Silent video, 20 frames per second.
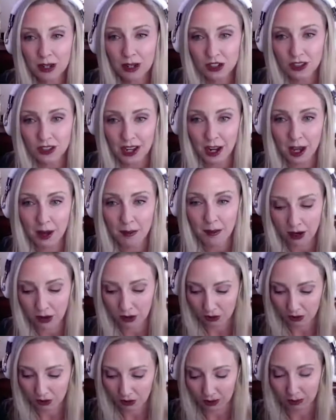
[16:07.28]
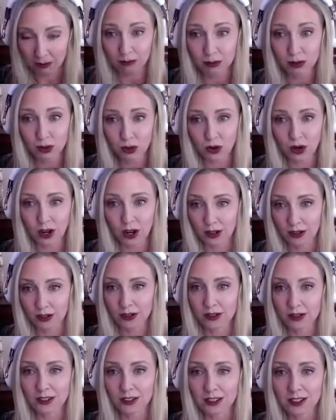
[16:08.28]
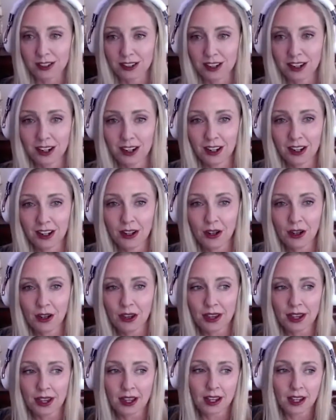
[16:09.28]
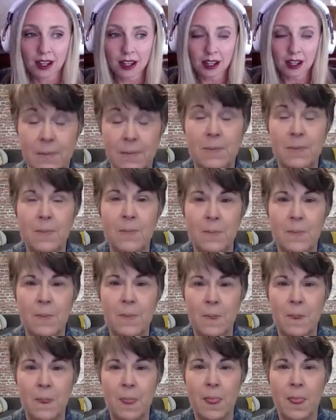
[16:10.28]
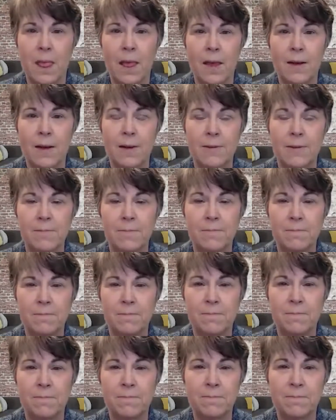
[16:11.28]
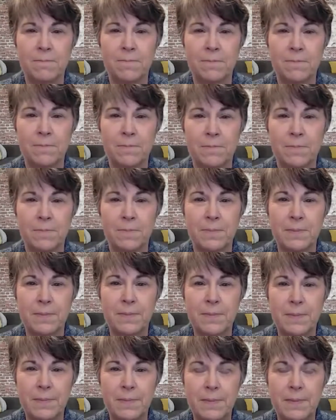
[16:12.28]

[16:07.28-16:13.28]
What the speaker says: I'm glad you mentioned that about employers to help educate their employees.